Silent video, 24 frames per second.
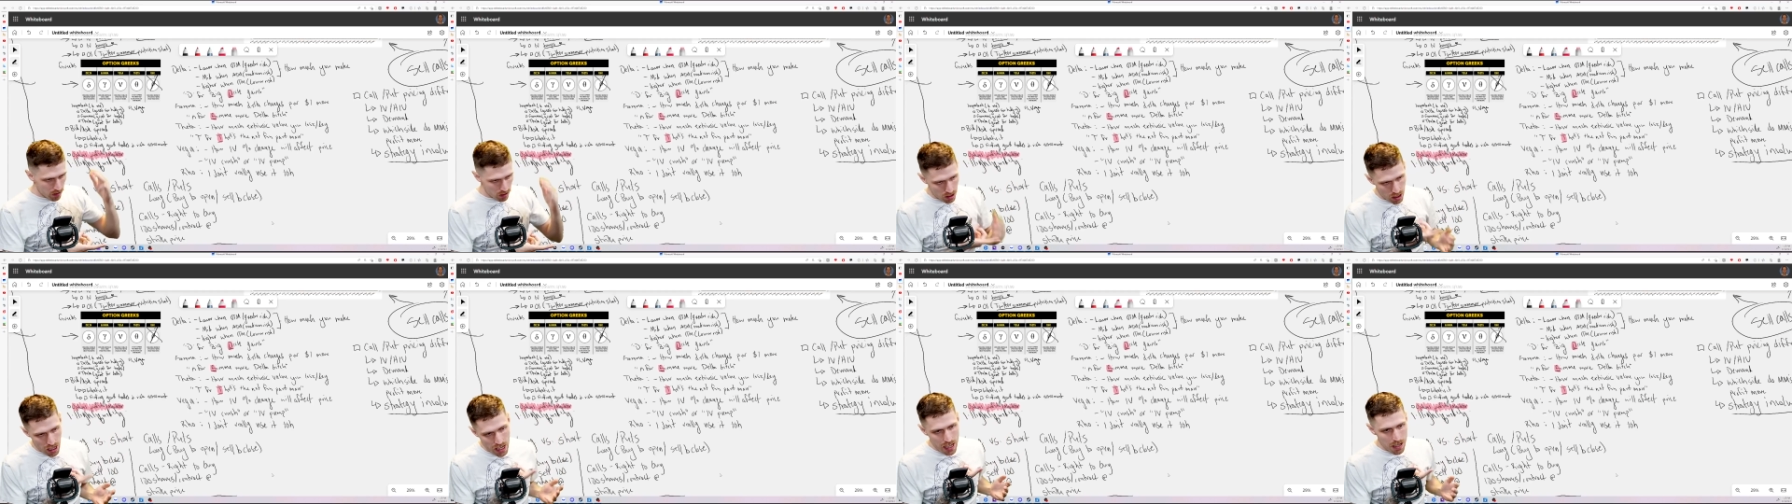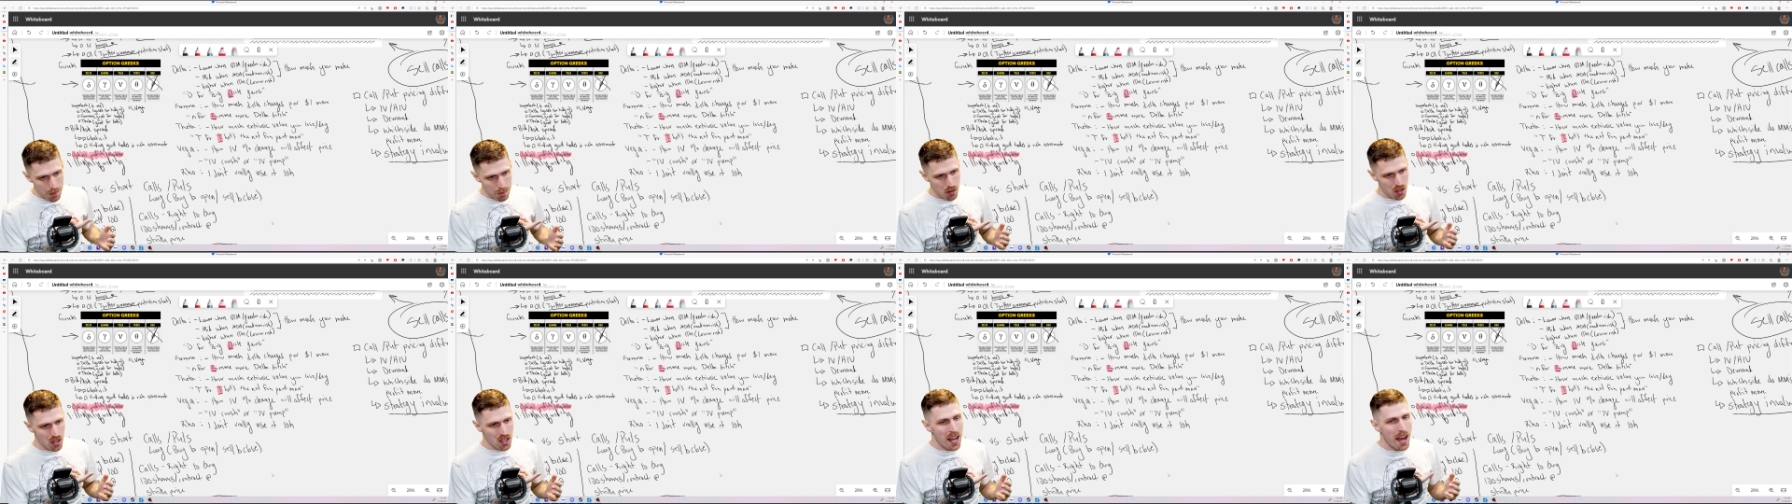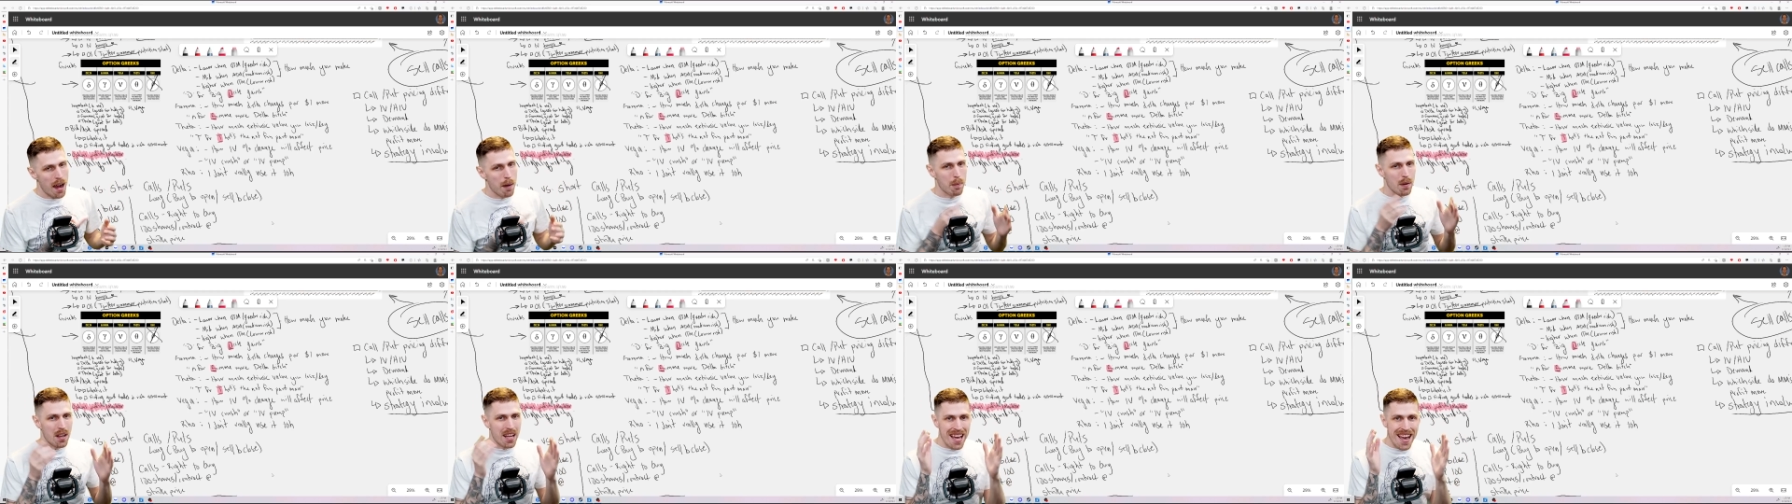
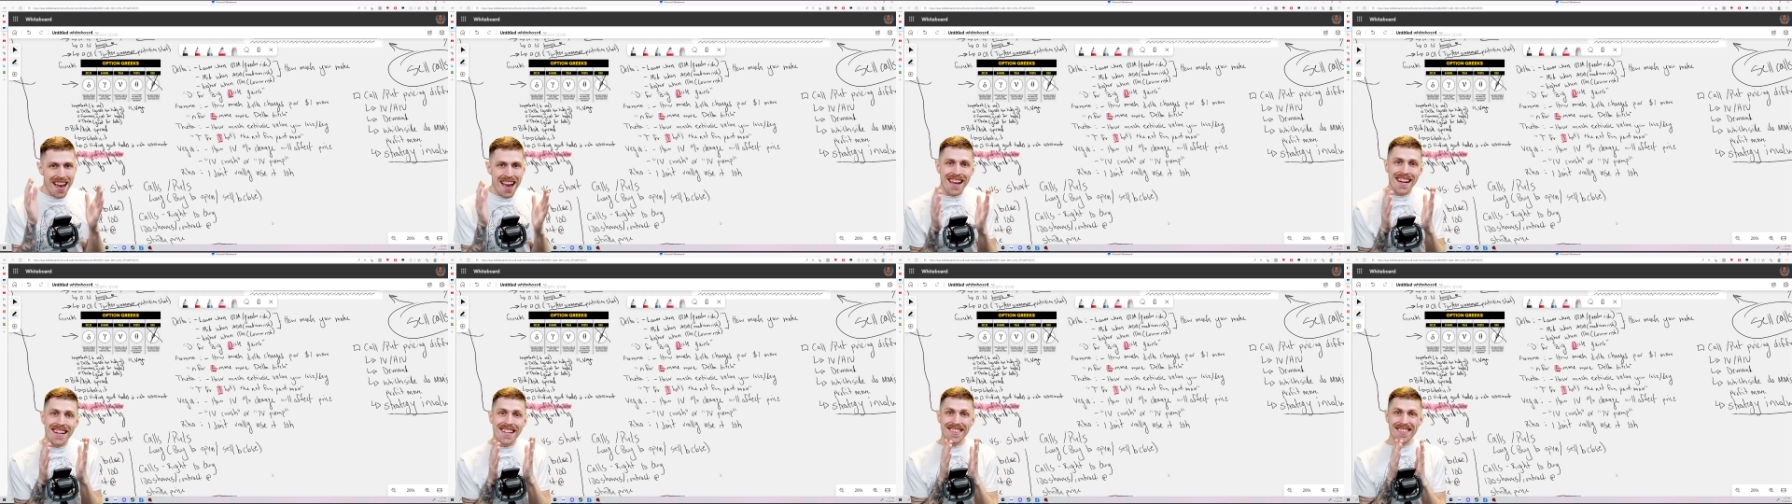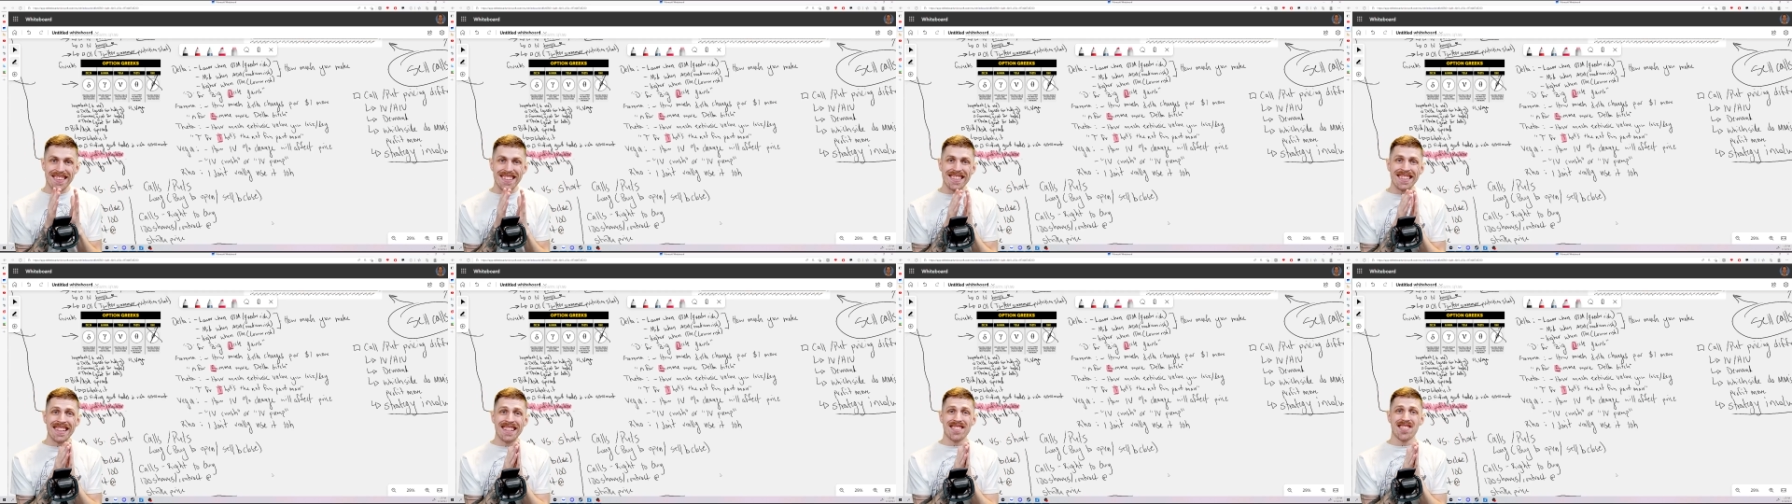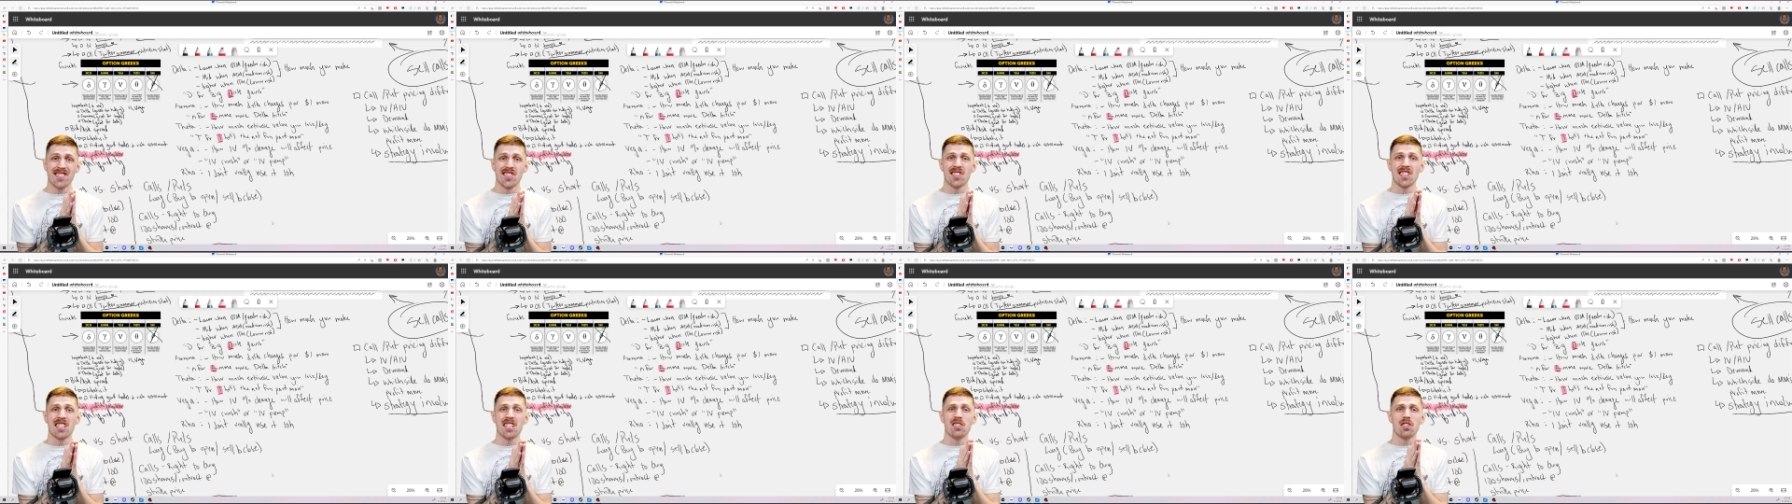GameStop. Anything that
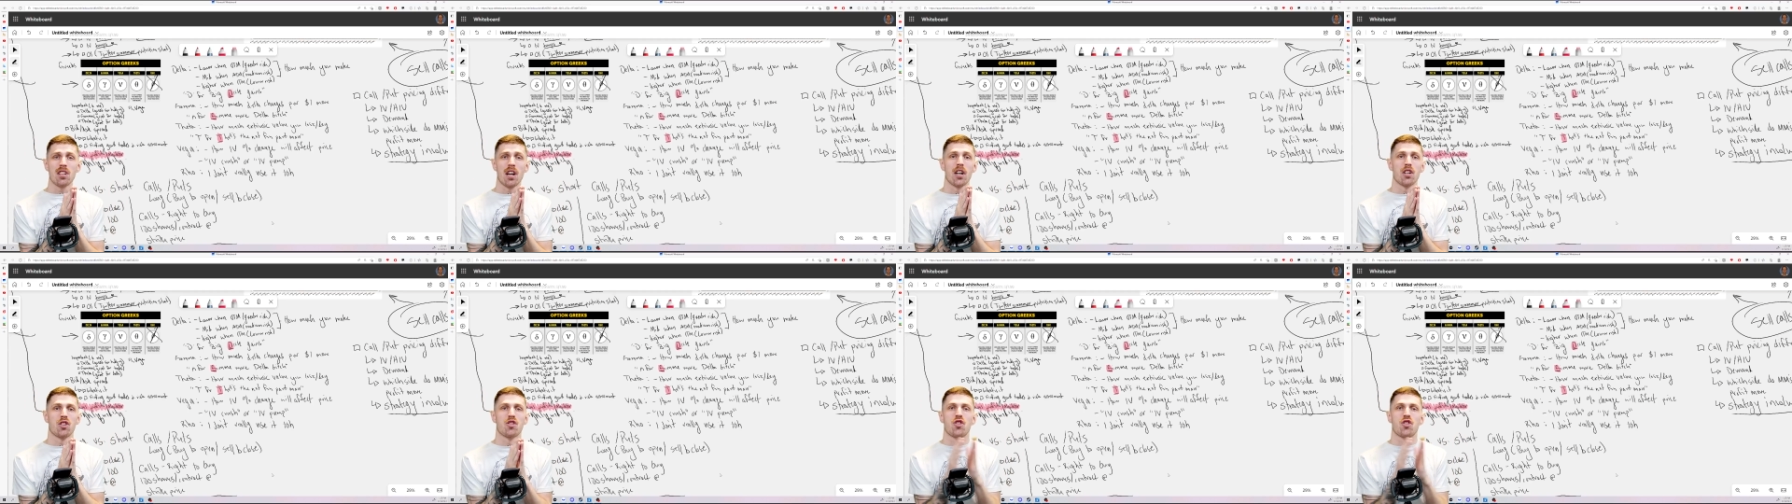sees a